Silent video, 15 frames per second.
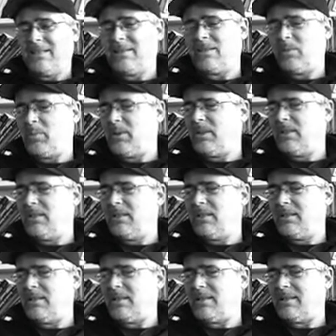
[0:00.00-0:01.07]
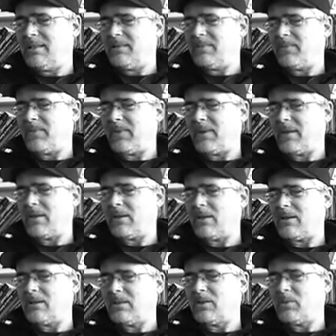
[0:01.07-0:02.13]
to be a
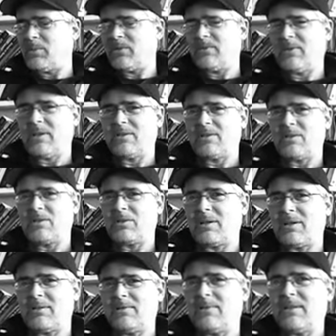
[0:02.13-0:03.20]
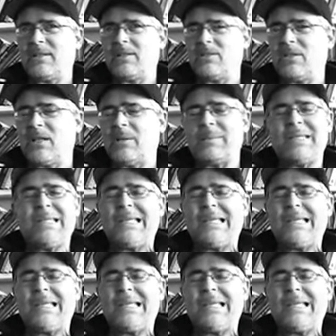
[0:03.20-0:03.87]
college professor trying to find a job